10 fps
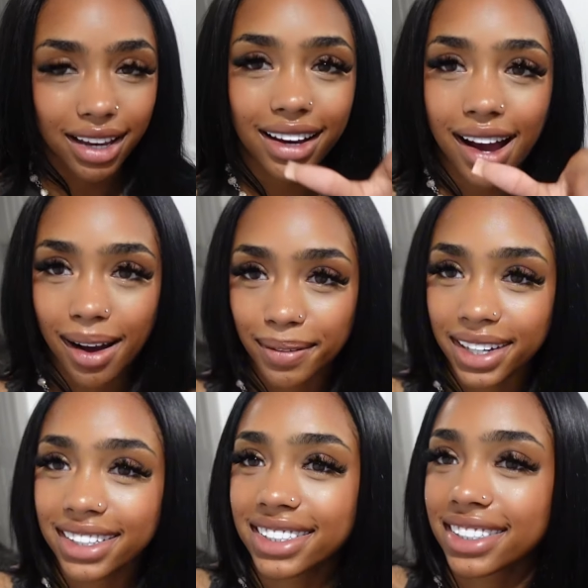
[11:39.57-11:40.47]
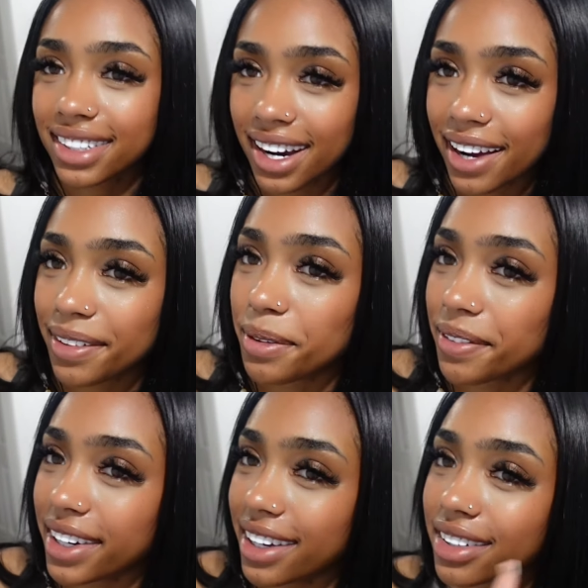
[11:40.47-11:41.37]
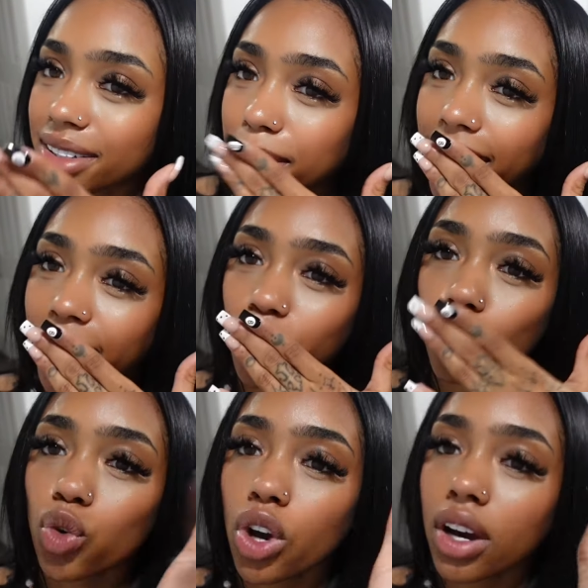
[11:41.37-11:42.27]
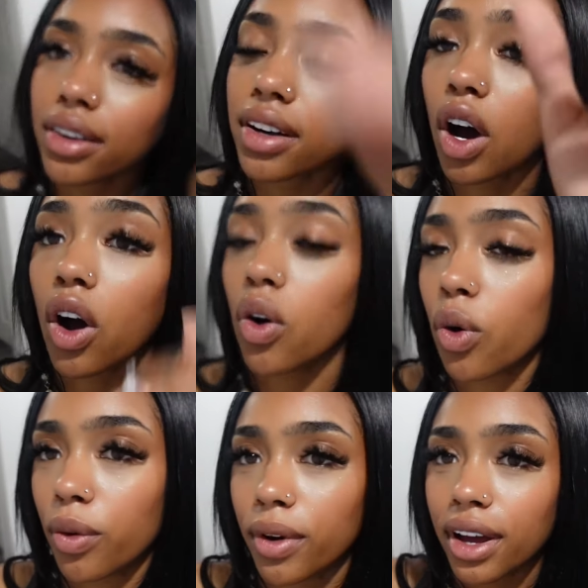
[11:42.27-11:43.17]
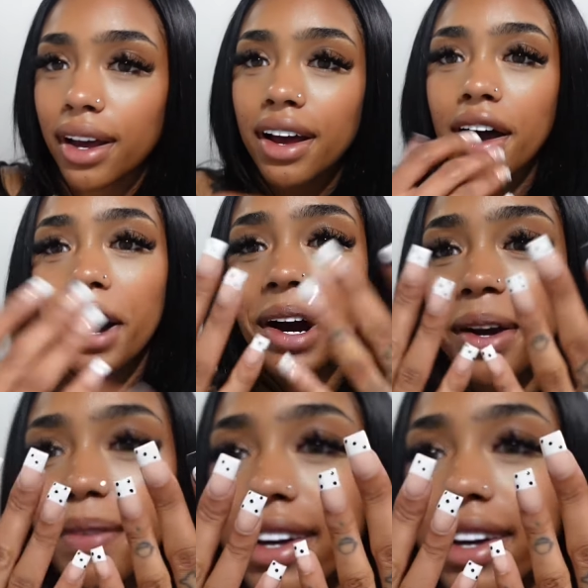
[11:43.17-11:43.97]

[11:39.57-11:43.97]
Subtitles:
comment, subscribe for more videos. Bye. Oh, aren't my